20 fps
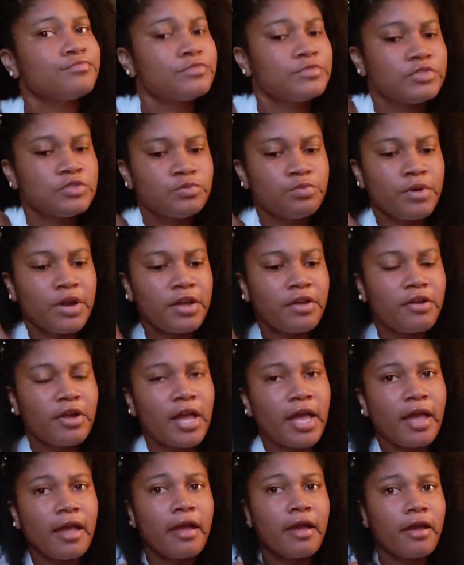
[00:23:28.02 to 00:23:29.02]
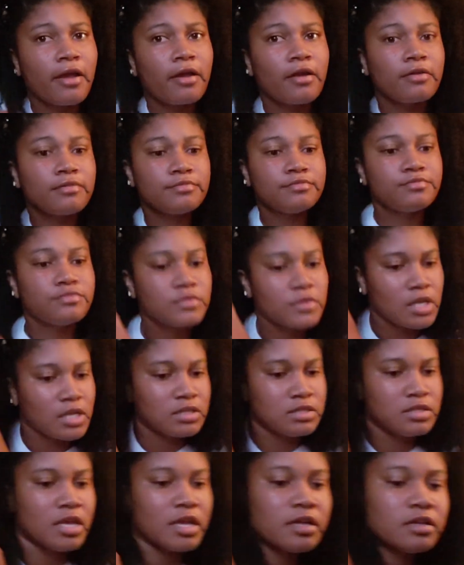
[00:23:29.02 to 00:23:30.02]
spray your hair,
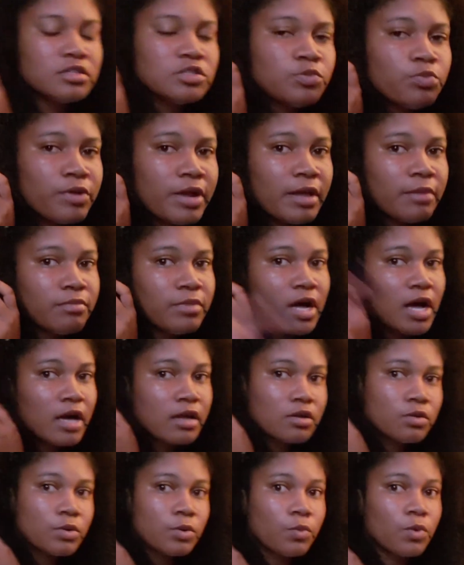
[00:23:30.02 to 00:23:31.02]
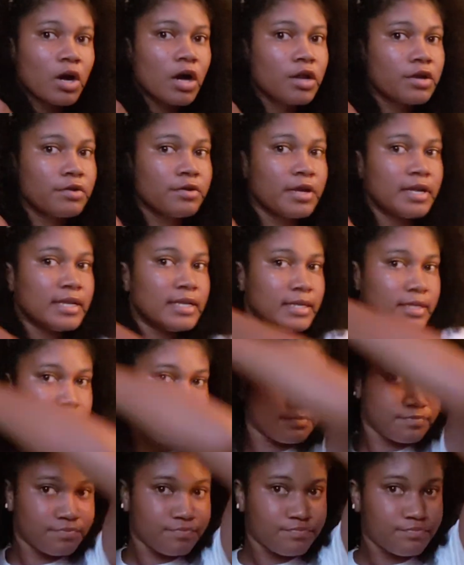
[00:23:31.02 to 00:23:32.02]
take a spray bottle with water in it,
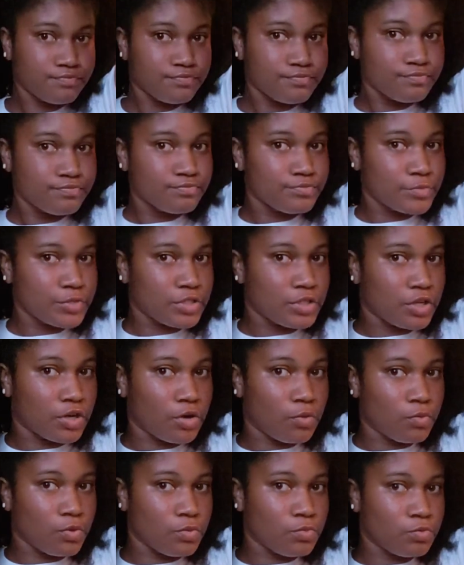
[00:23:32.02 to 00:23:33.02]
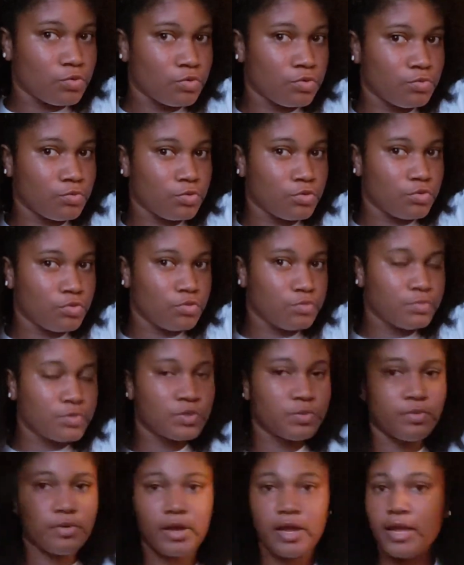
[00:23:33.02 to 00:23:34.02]
you know, whoop, whoop, whoop,
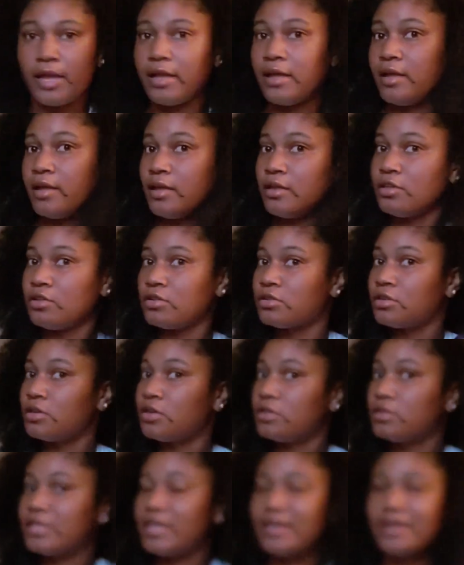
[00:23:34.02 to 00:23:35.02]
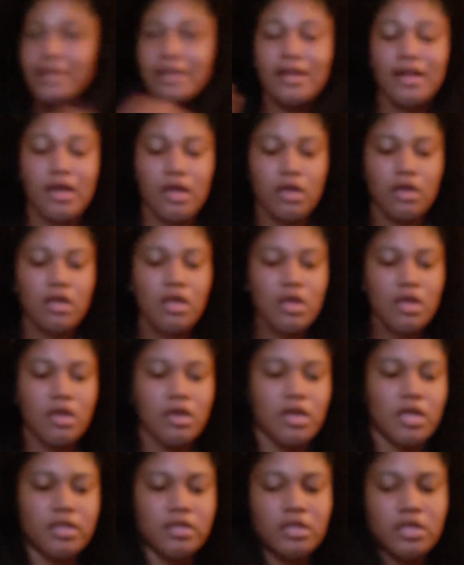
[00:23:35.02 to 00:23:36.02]
spray it, you know,
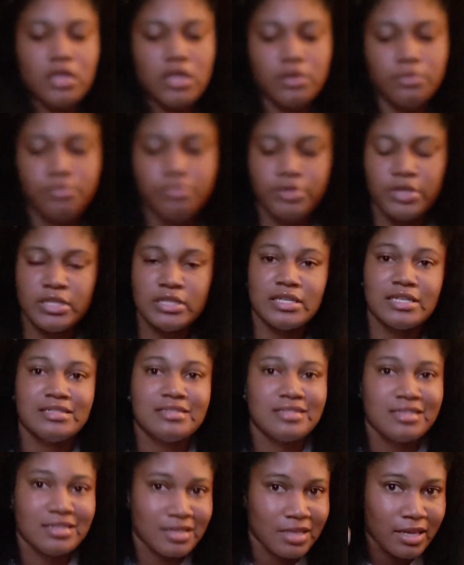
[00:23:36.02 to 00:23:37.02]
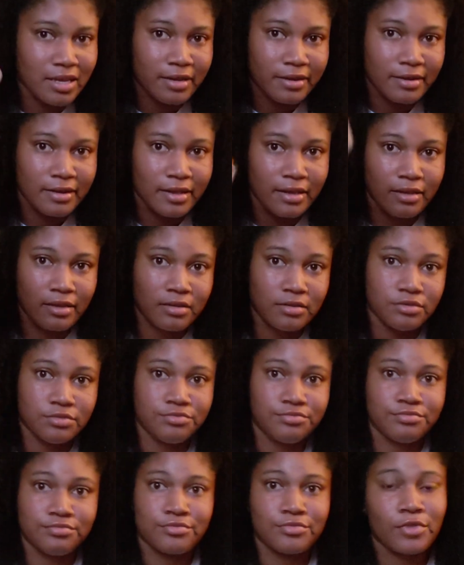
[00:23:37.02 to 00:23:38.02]
and then put this in there and
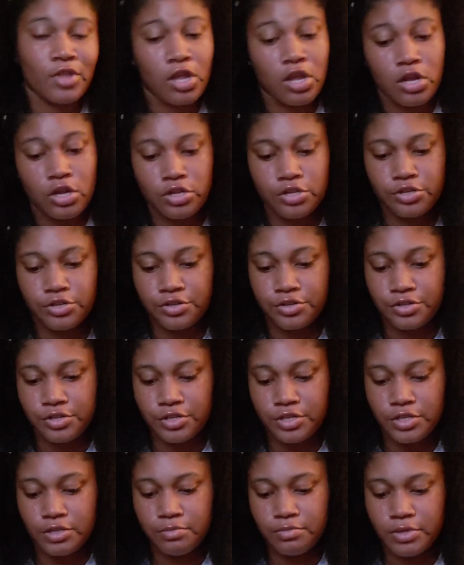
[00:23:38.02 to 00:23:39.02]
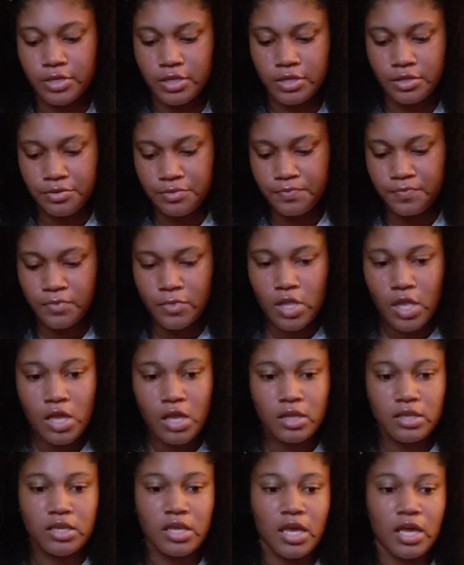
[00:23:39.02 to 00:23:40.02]
you're good. But
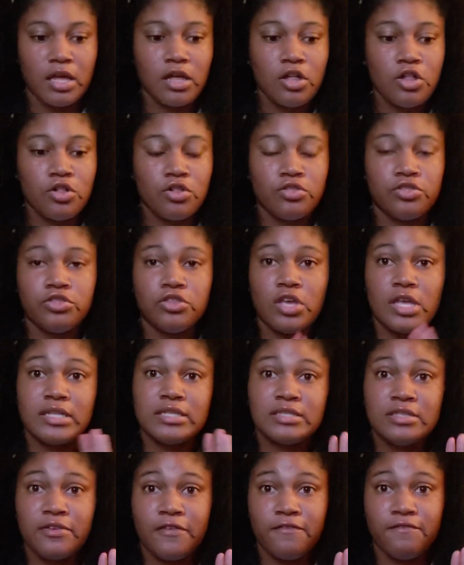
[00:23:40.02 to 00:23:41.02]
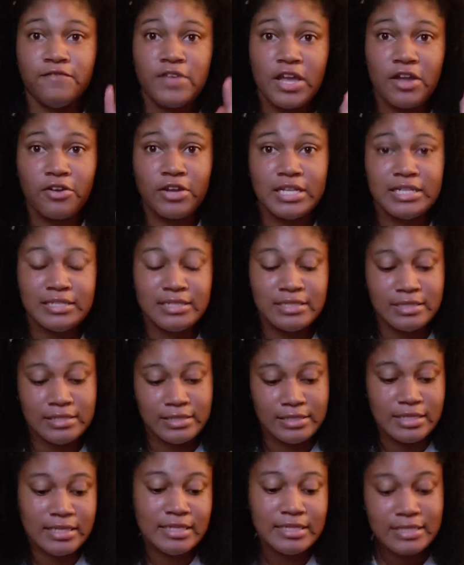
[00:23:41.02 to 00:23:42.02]
yeah, that's a very
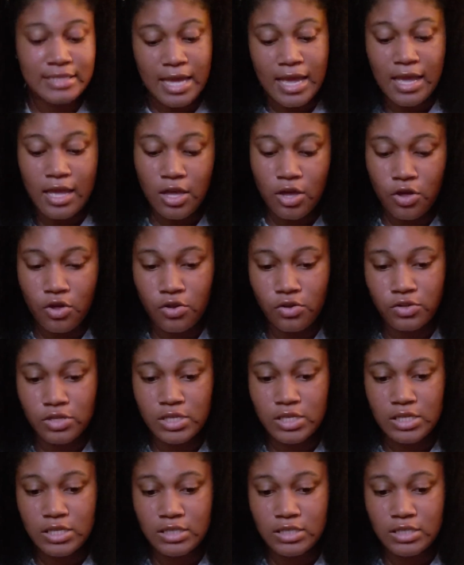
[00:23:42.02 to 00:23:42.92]
detailed